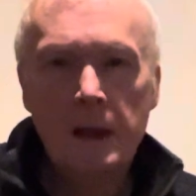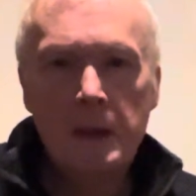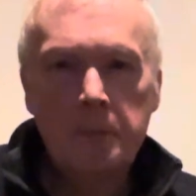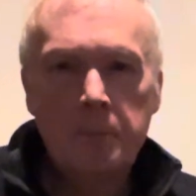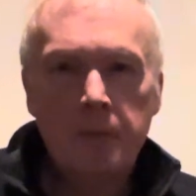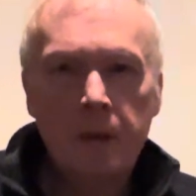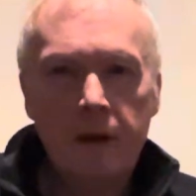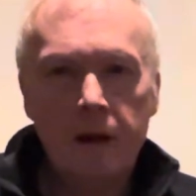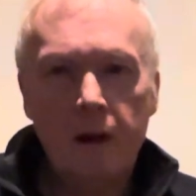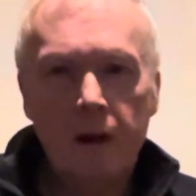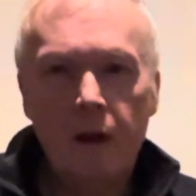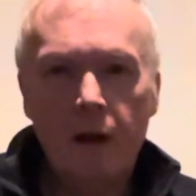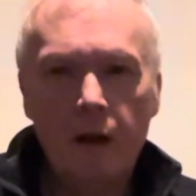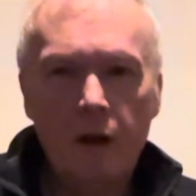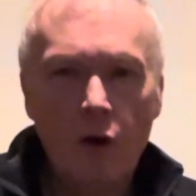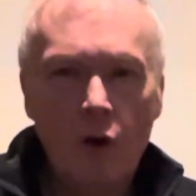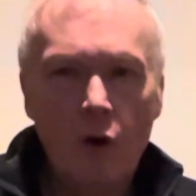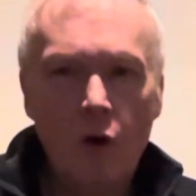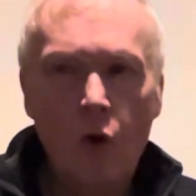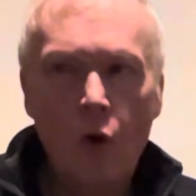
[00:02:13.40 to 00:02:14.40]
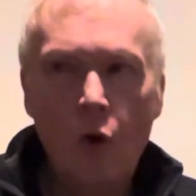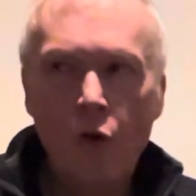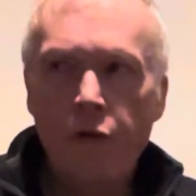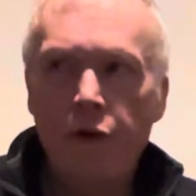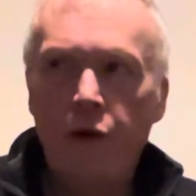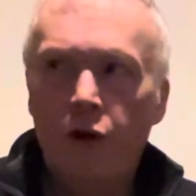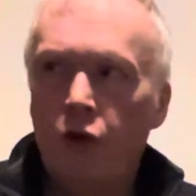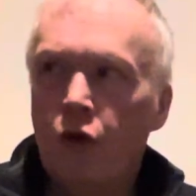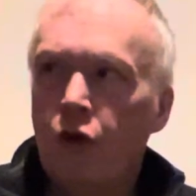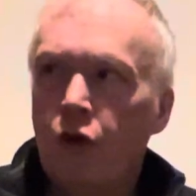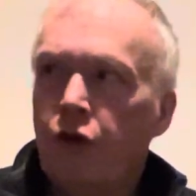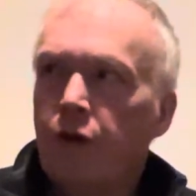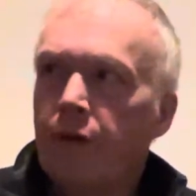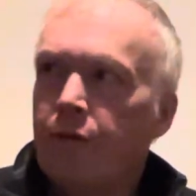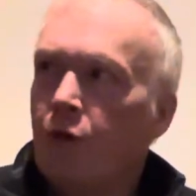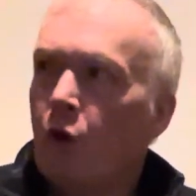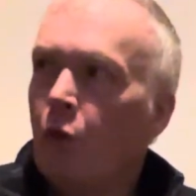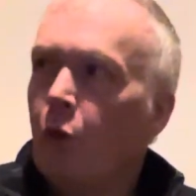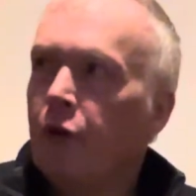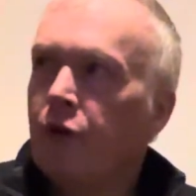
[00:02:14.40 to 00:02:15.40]
But over the years, I've
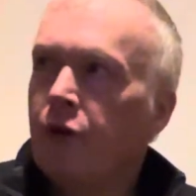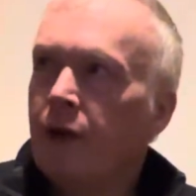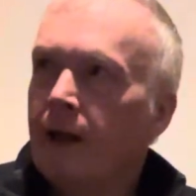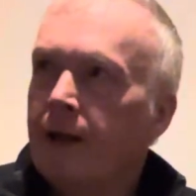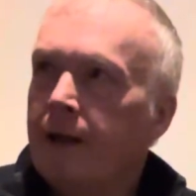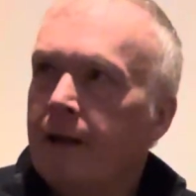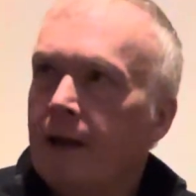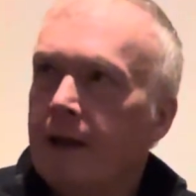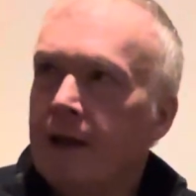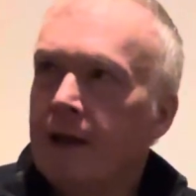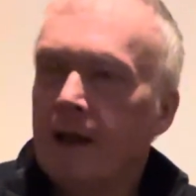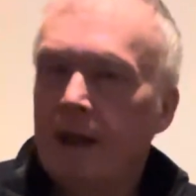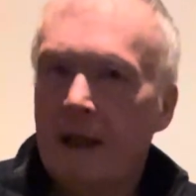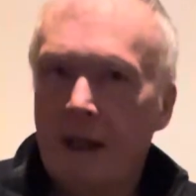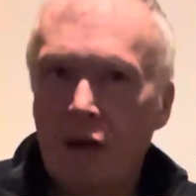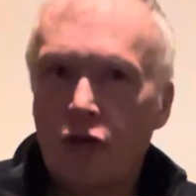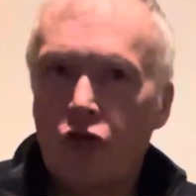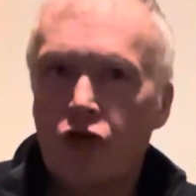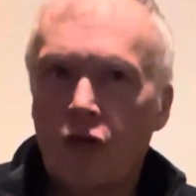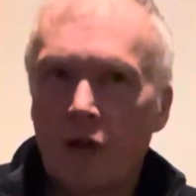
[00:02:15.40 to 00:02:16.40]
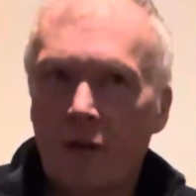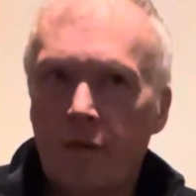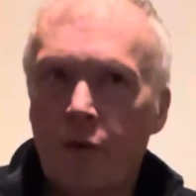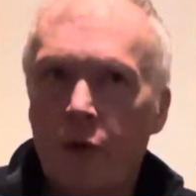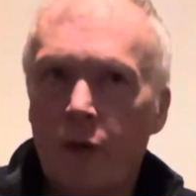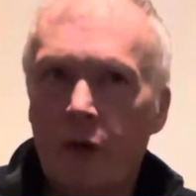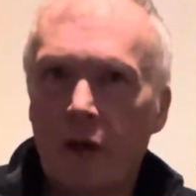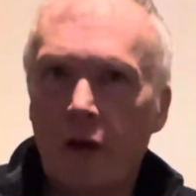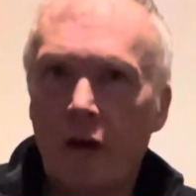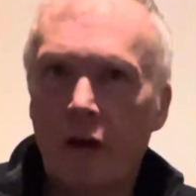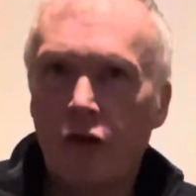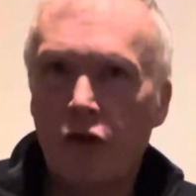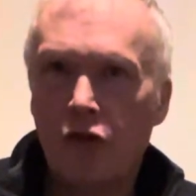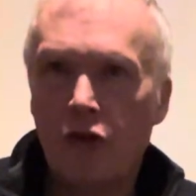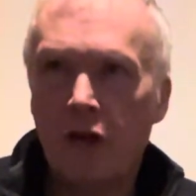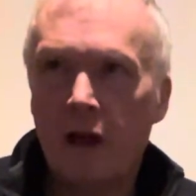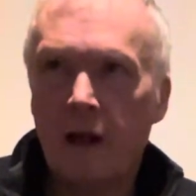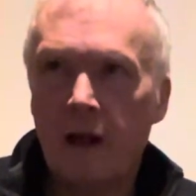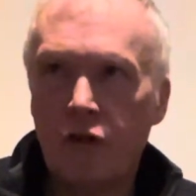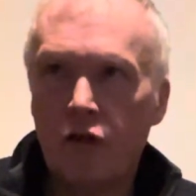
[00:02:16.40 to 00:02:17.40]
always had like an itch I've wanted to
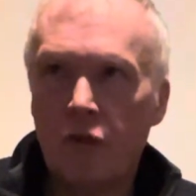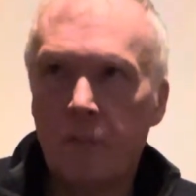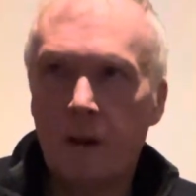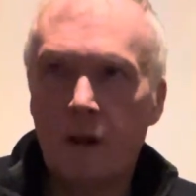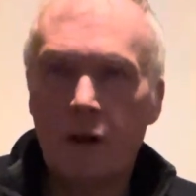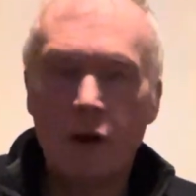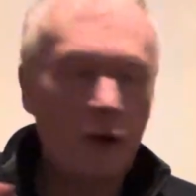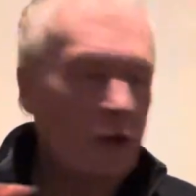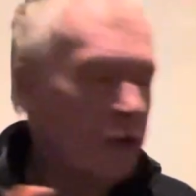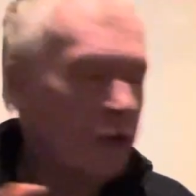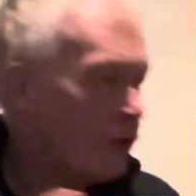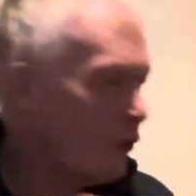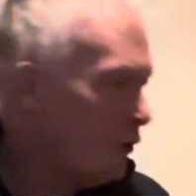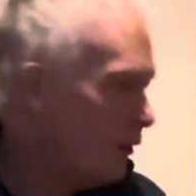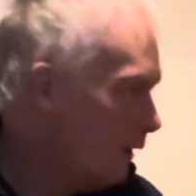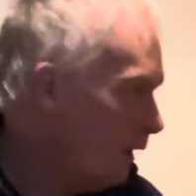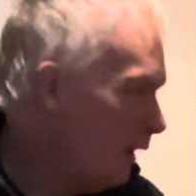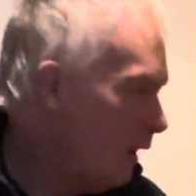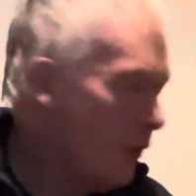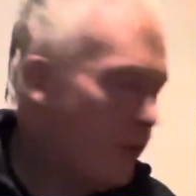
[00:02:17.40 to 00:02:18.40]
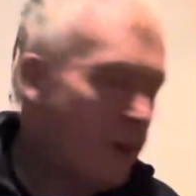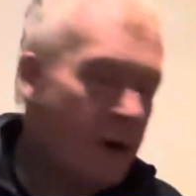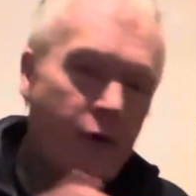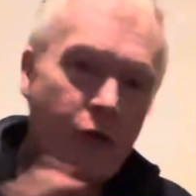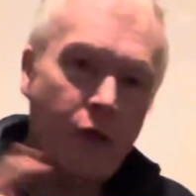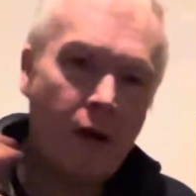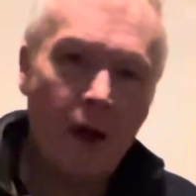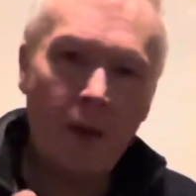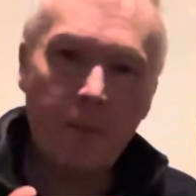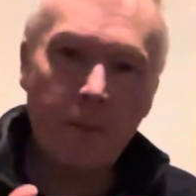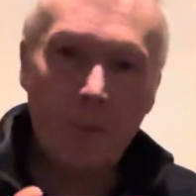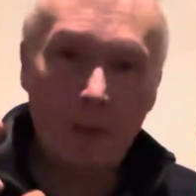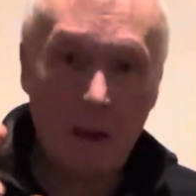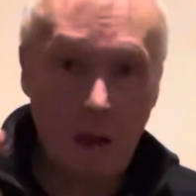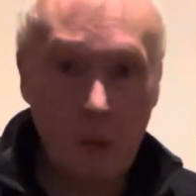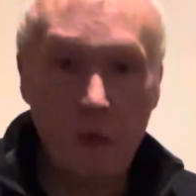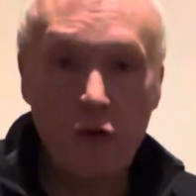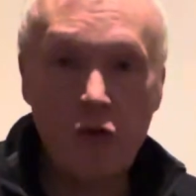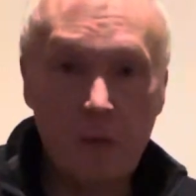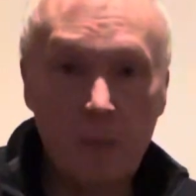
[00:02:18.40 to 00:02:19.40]
scratch, because there's a
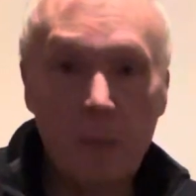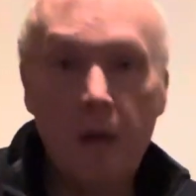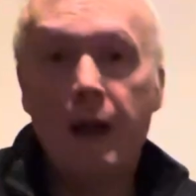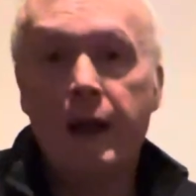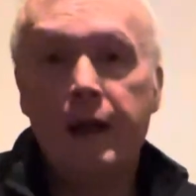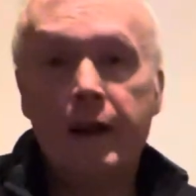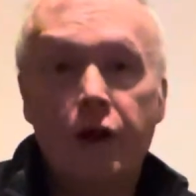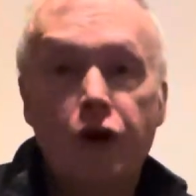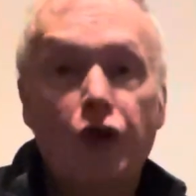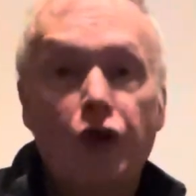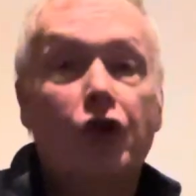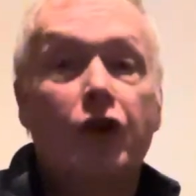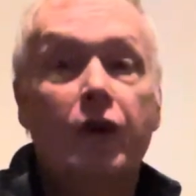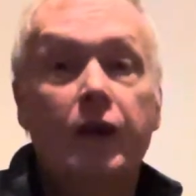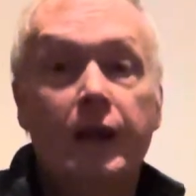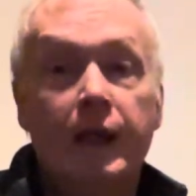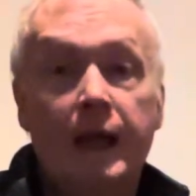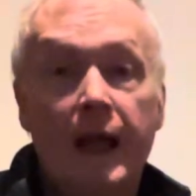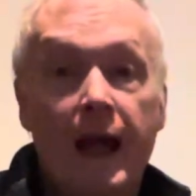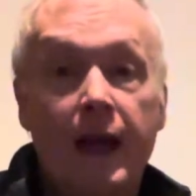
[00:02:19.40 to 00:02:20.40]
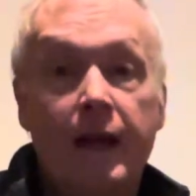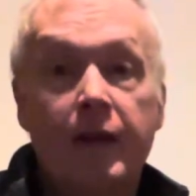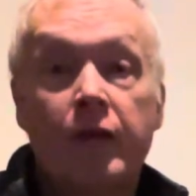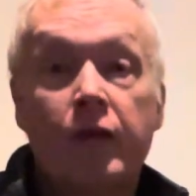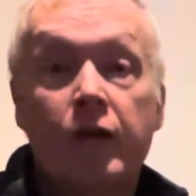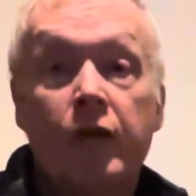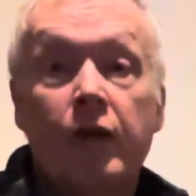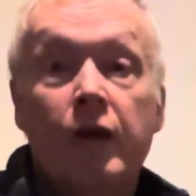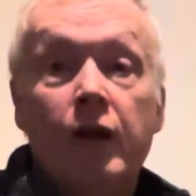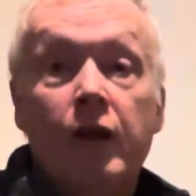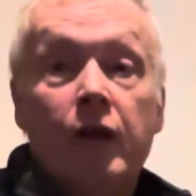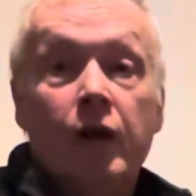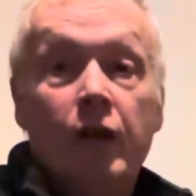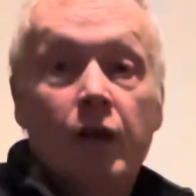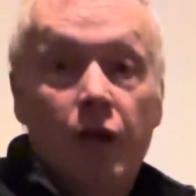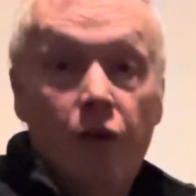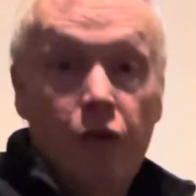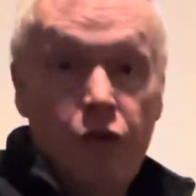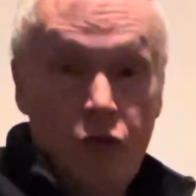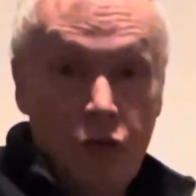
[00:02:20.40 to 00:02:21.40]
power supply that you can get
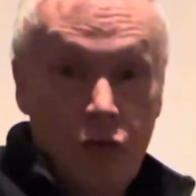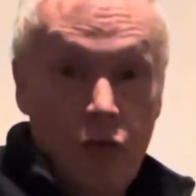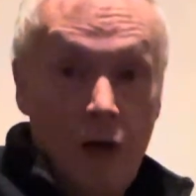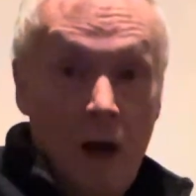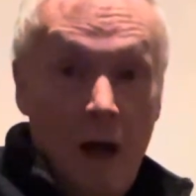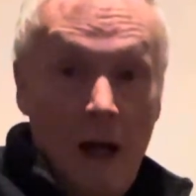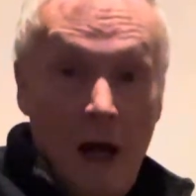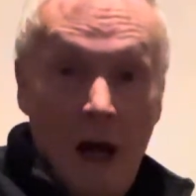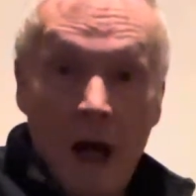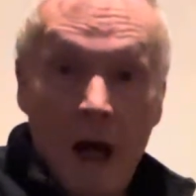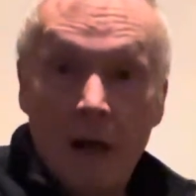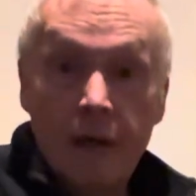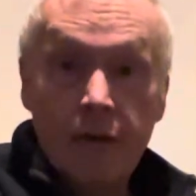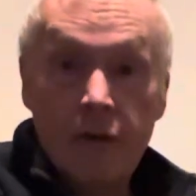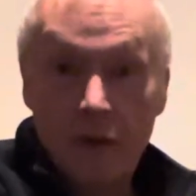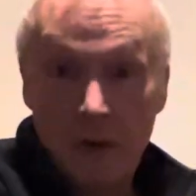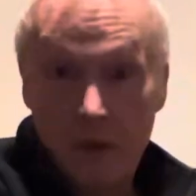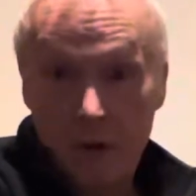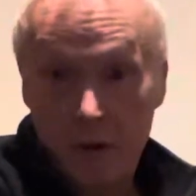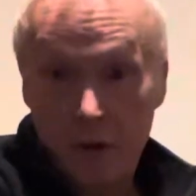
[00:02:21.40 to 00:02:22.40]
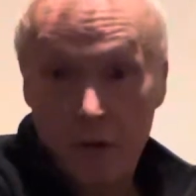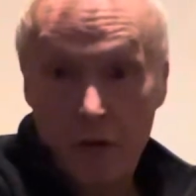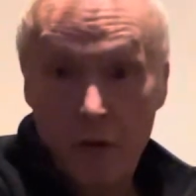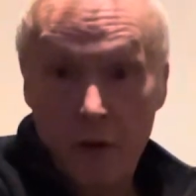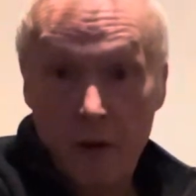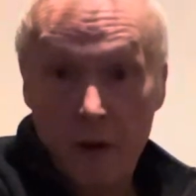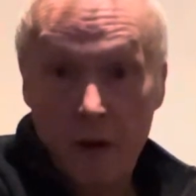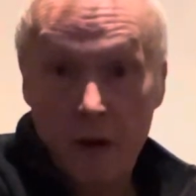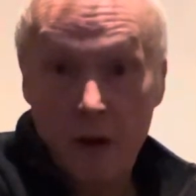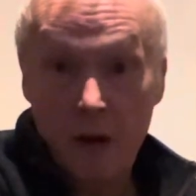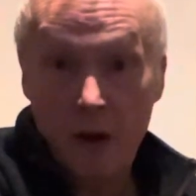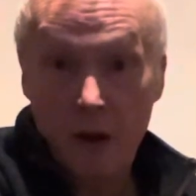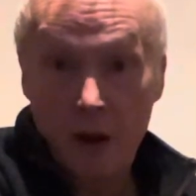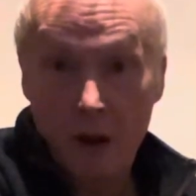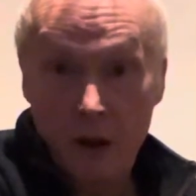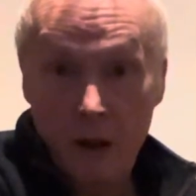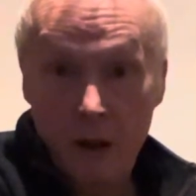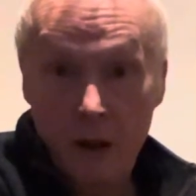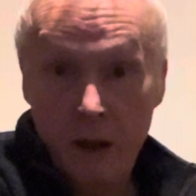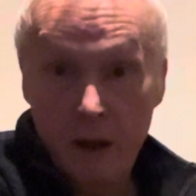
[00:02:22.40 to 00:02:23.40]
to add to the
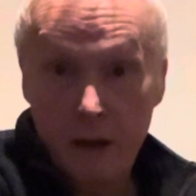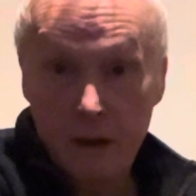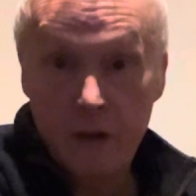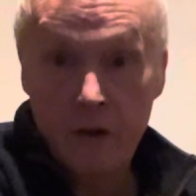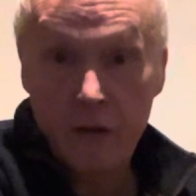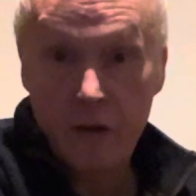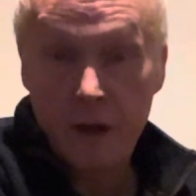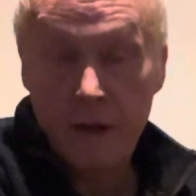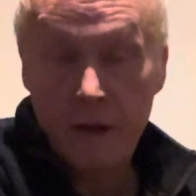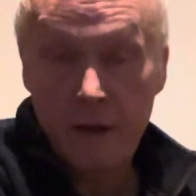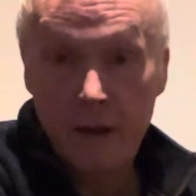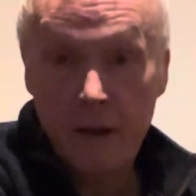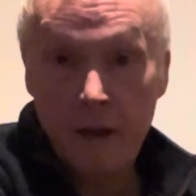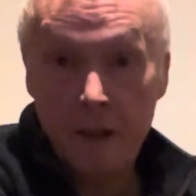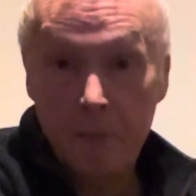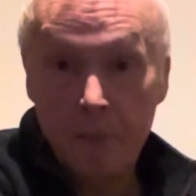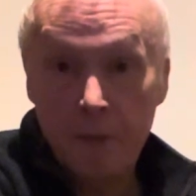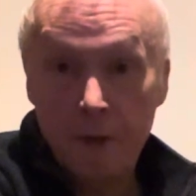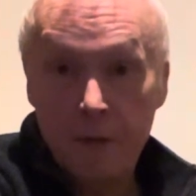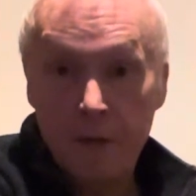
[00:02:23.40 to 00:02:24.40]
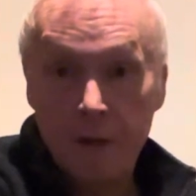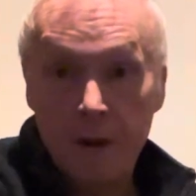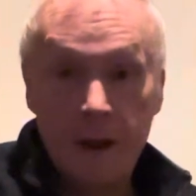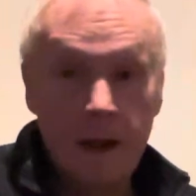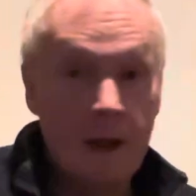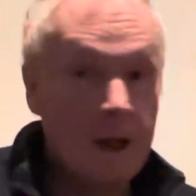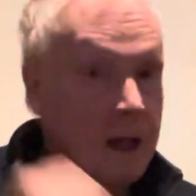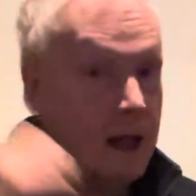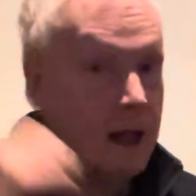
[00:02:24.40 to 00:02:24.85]
integrated amplifier.